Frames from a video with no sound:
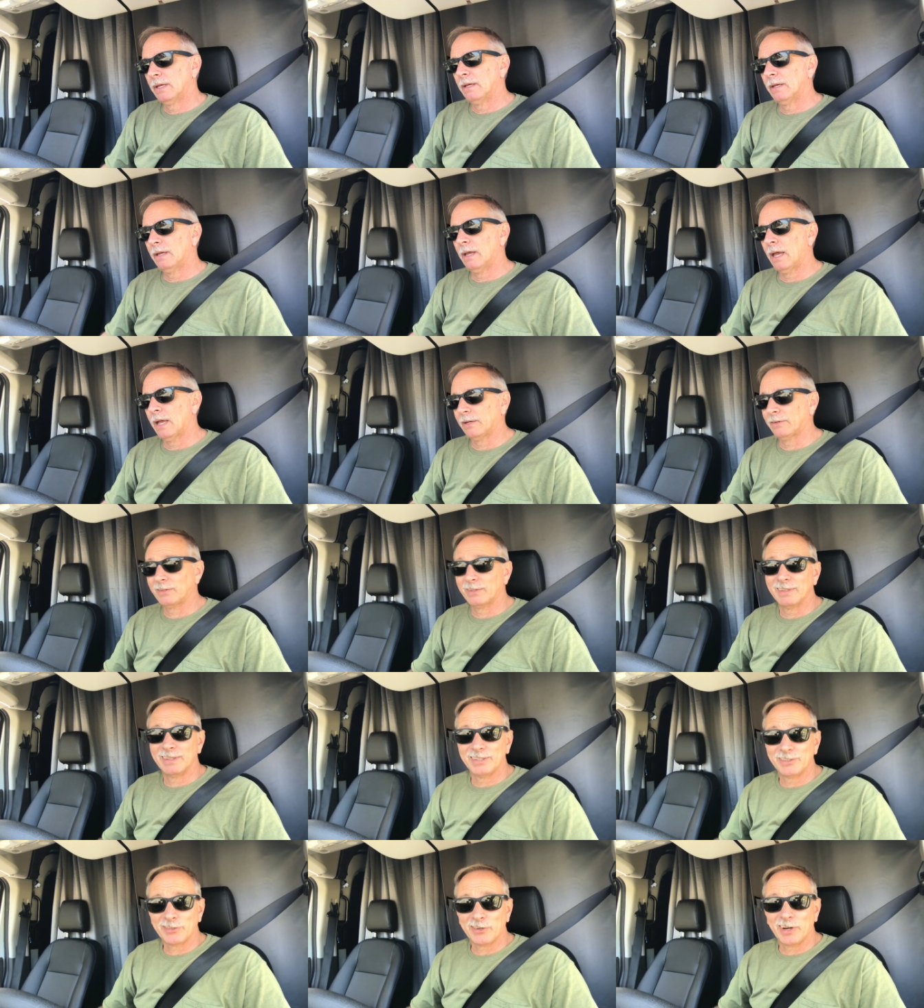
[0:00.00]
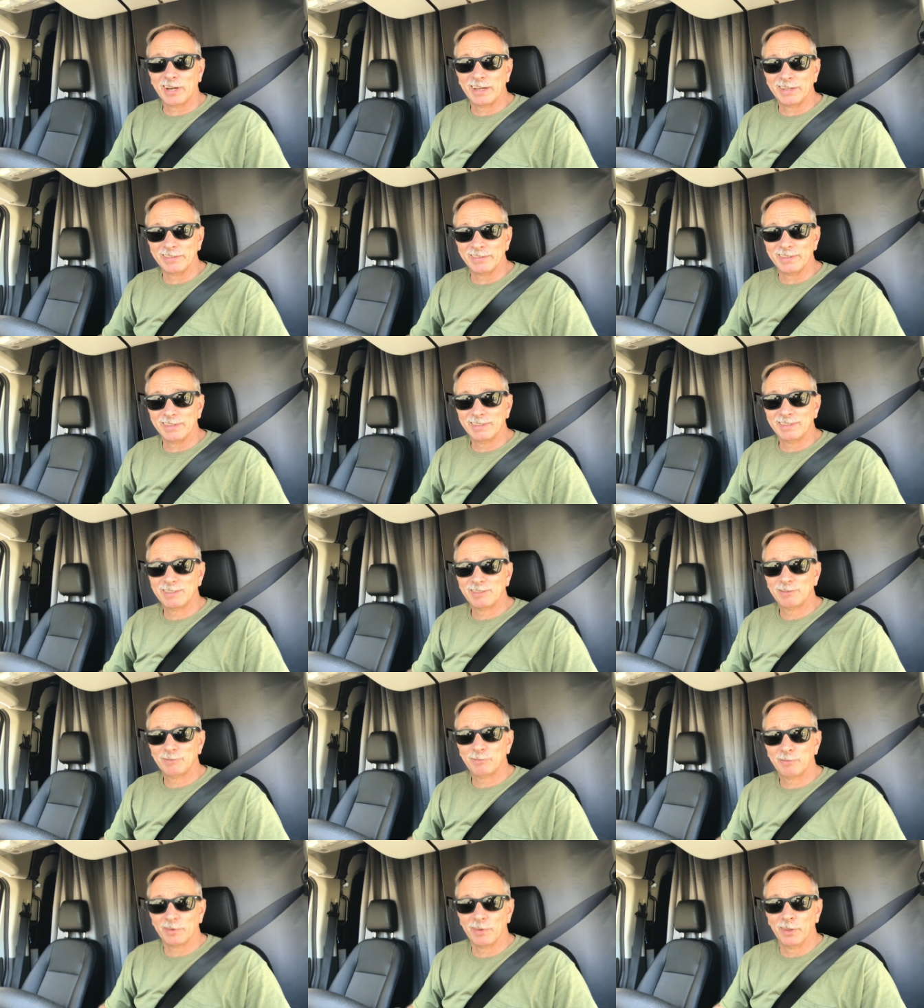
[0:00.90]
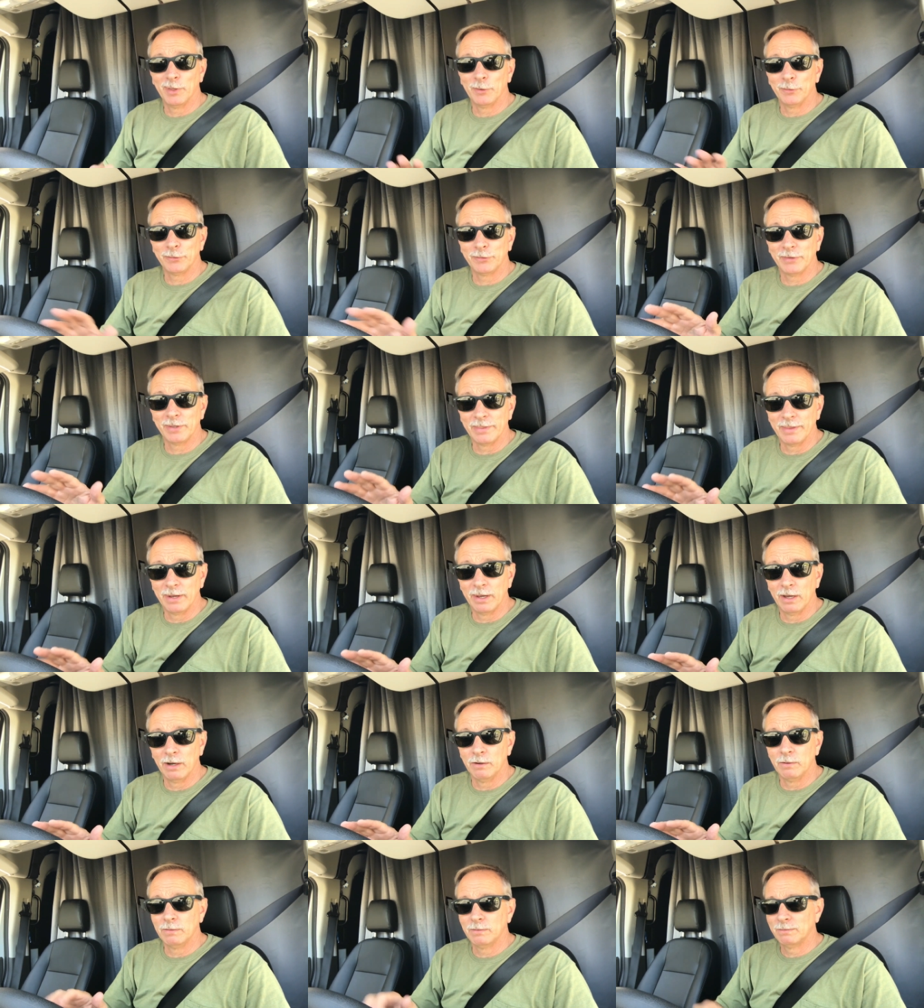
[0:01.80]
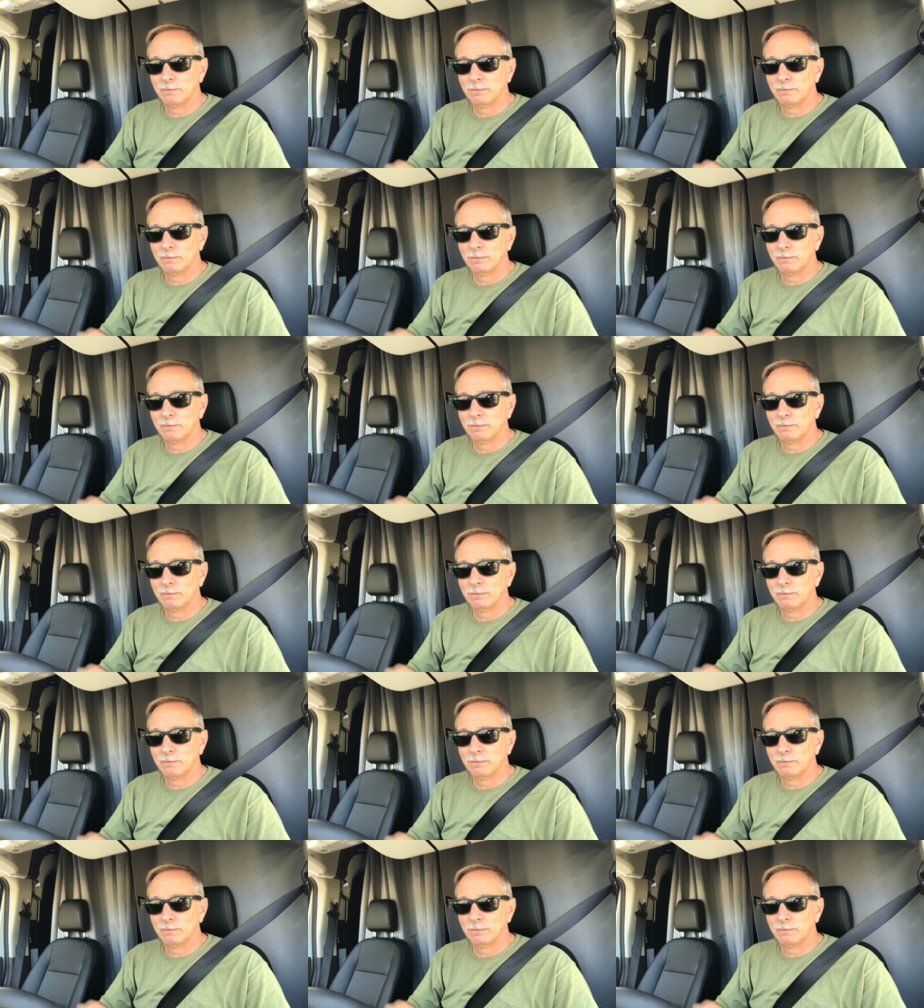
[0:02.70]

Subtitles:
actually a Transit, for those in the know.